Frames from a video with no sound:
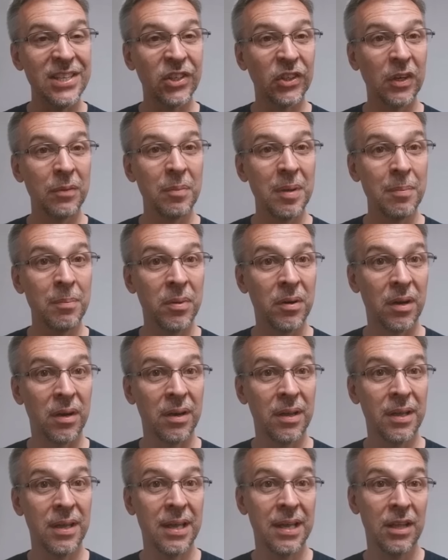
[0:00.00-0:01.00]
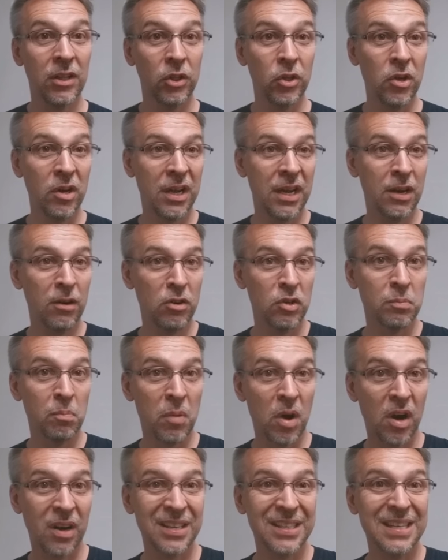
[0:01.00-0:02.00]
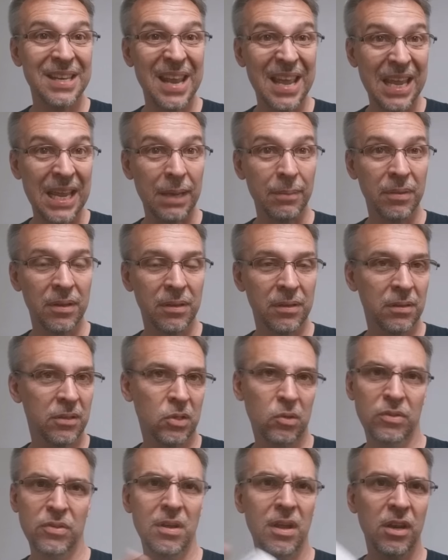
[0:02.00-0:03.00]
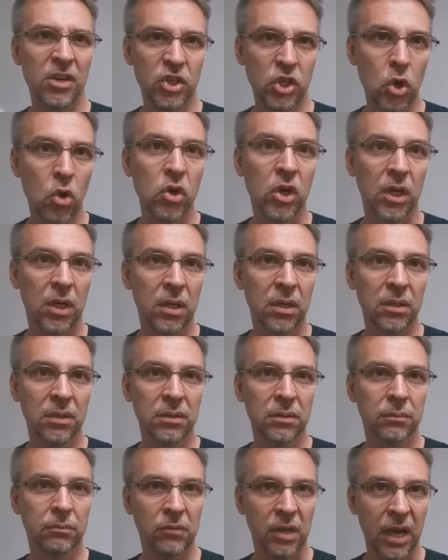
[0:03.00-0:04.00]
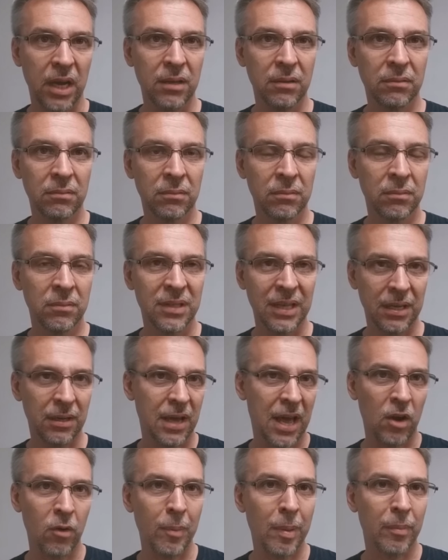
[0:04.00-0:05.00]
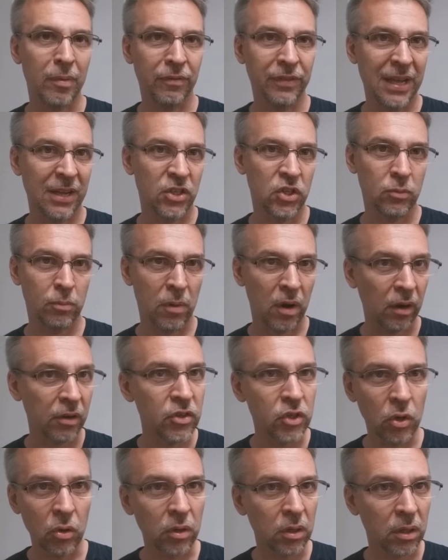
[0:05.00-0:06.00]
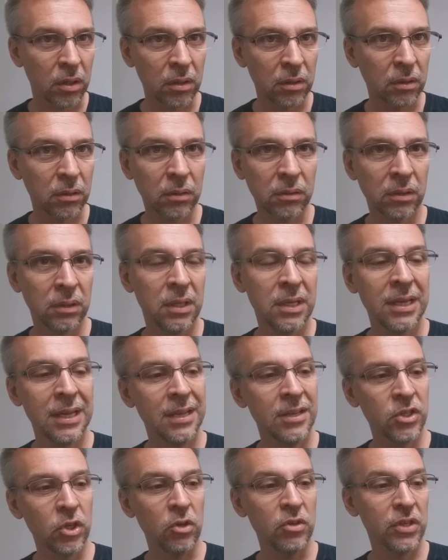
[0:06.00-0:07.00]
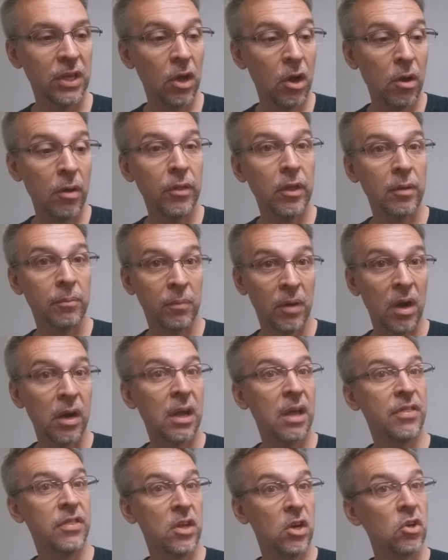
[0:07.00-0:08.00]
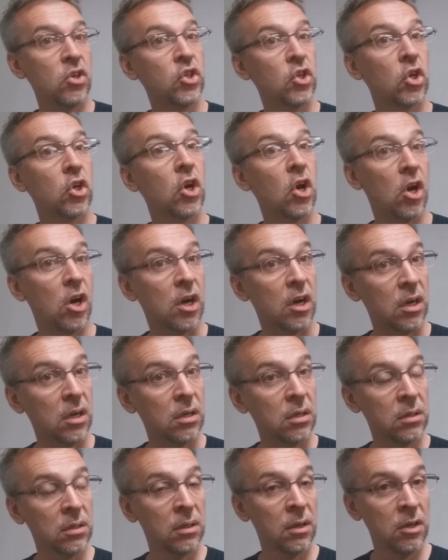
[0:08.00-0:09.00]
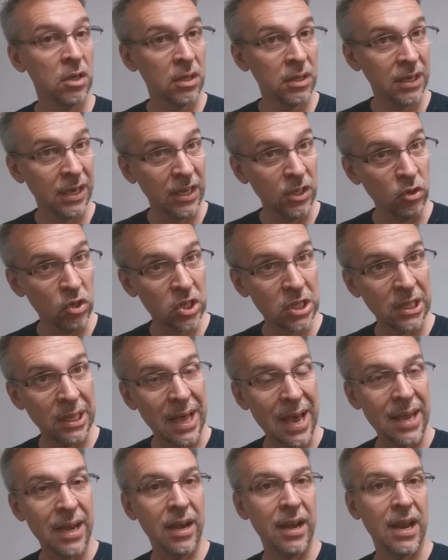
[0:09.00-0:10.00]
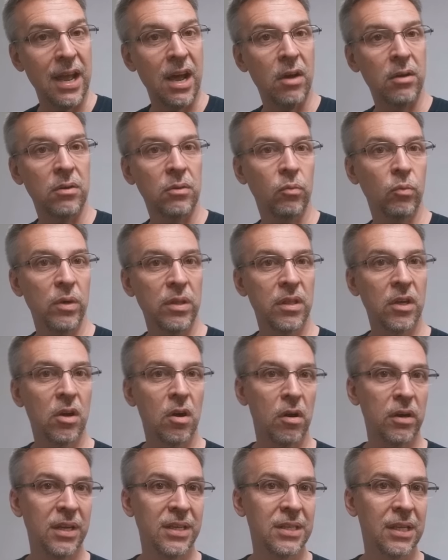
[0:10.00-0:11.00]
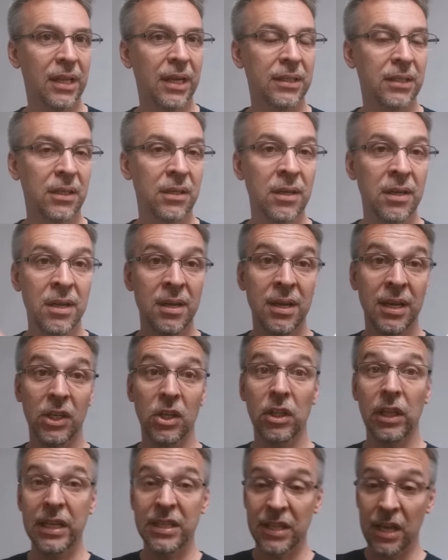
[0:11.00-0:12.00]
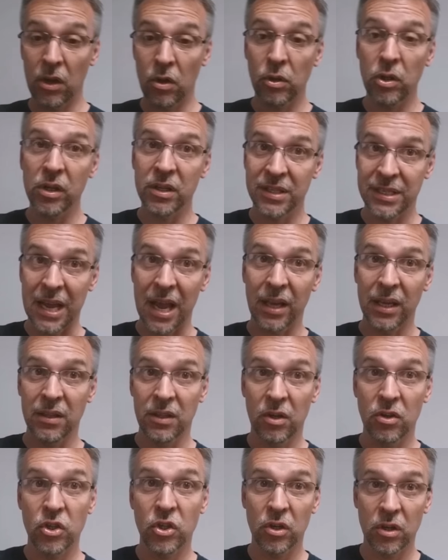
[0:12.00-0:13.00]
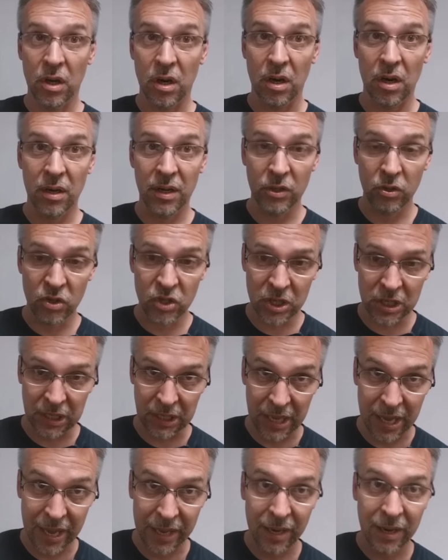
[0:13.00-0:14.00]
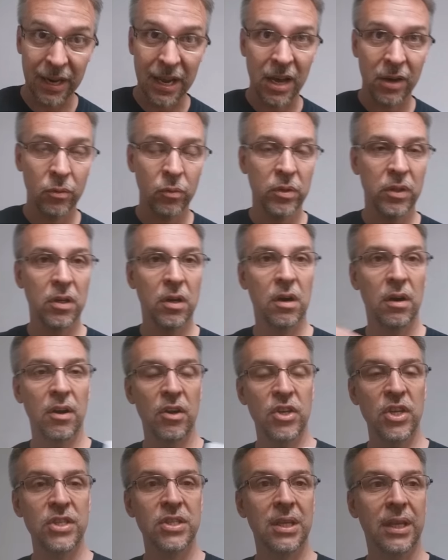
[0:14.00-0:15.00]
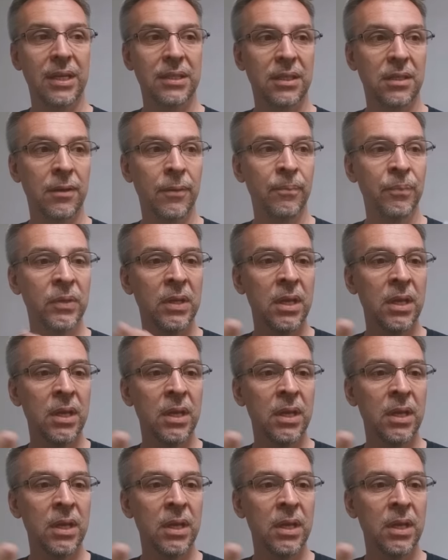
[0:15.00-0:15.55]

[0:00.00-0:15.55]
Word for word: to remember. Look, here's Mark's name. So it's not a joker, right? Like, I don't remember if that's Mark's joker. So you say, oh, look, Mark, there's your card. And you slide it out with the card he selected. And you say, oh, look, Sally, there's your card. And you slide it out with the card she selected.